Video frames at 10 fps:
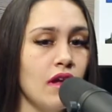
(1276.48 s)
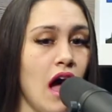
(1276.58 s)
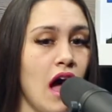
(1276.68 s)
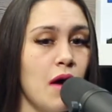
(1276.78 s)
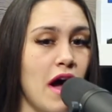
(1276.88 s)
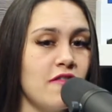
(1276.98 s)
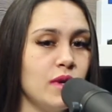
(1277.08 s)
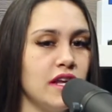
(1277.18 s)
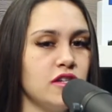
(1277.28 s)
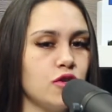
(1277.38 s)
I've
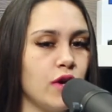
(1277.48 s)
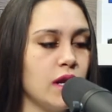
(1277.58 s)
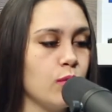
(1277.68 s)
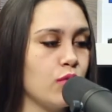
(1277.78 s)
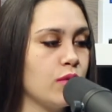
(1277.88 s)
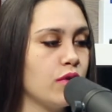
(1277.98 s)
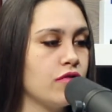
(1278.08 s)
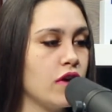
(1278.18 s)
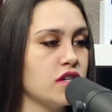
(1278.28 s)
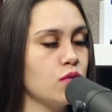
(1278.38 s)
been integrating Brie
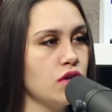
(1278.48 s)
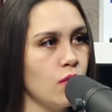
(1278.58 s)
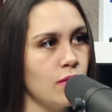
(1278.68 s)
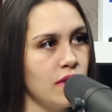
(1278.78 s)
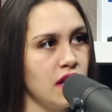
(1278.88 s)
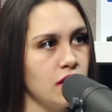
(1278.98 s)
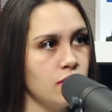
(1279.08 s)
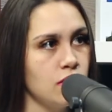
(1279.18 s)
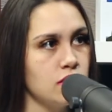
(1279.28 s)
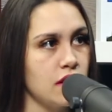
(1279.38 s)
Fresh with 1 minute
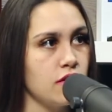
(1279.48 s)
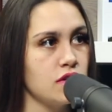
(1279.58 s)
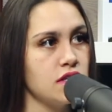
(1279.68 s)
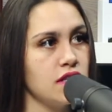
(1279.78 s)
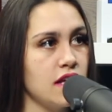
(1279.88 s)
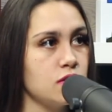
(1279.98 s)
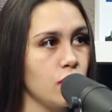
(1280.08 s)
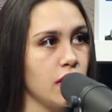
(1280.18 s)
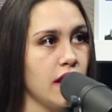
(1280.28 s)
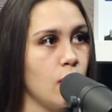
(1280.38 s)
interviews. I noticed that that's
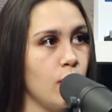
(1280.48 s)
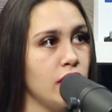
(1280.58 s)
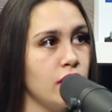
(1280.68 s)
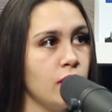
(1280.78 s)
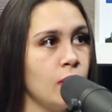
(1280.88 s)
working out better.